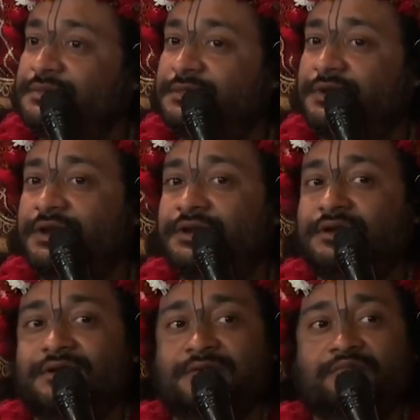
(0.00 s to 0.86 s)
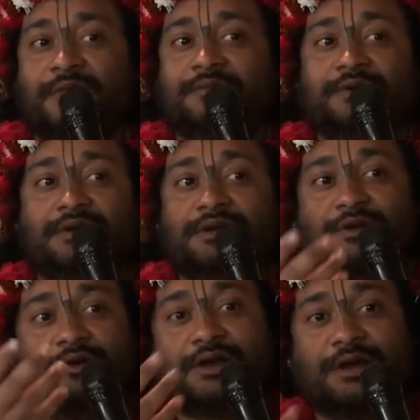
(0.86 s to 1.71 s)
then maybe
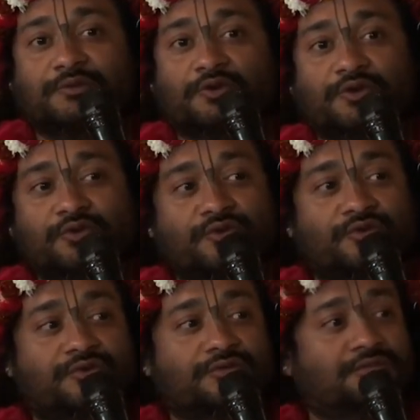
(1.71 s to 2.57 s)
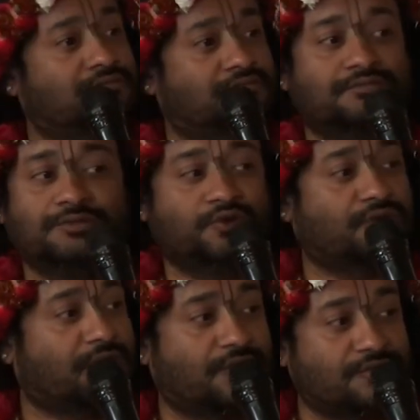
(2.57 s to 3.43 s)
they will come to you.
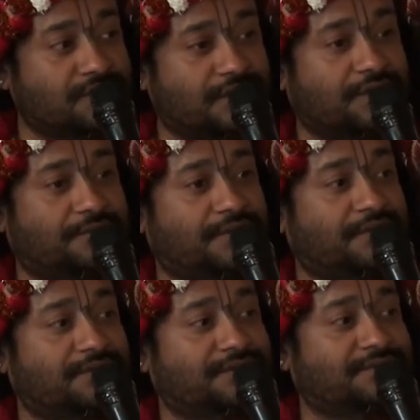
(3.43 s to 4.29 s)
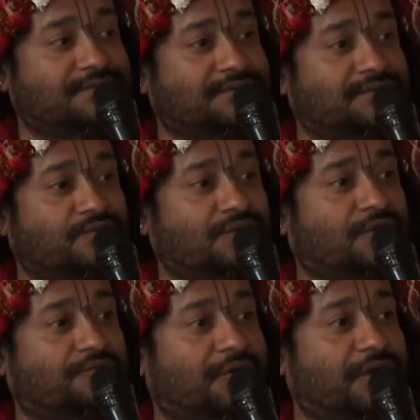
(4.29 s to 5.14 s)
You cannot serve
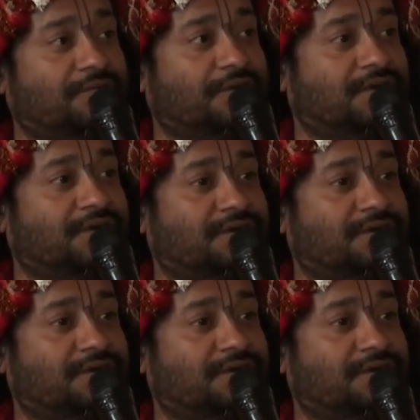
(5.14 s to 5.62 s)
without prema.